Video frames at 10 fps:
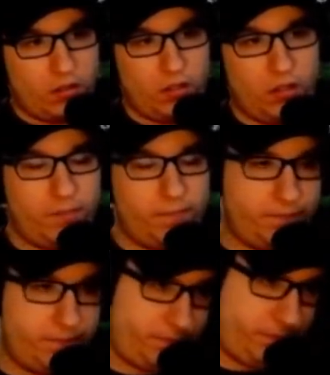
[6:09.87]

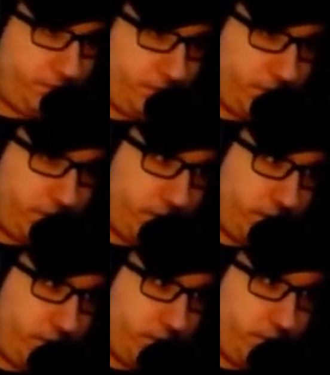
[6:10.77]

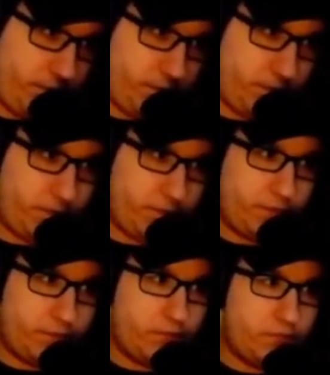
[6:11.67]

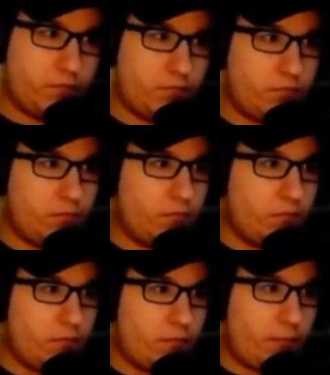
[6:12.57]

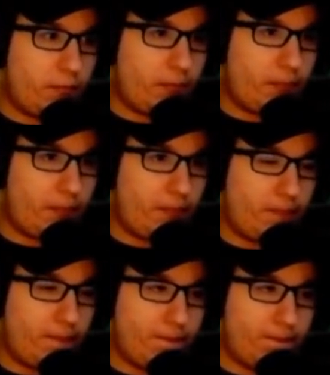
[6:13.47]

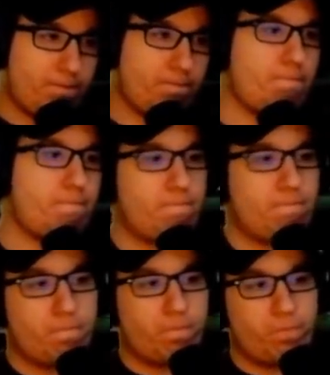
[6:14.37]

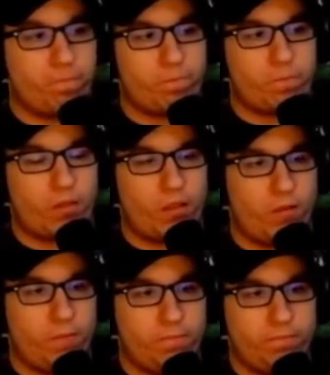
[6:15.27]

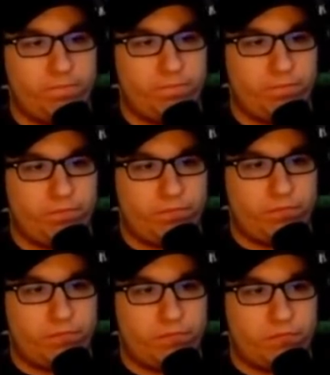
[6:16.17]

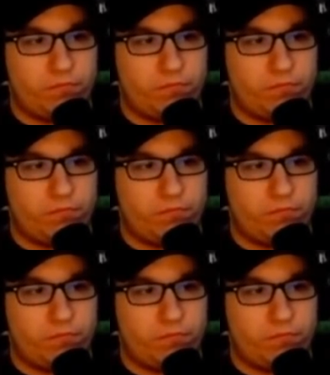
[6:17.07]
(silent)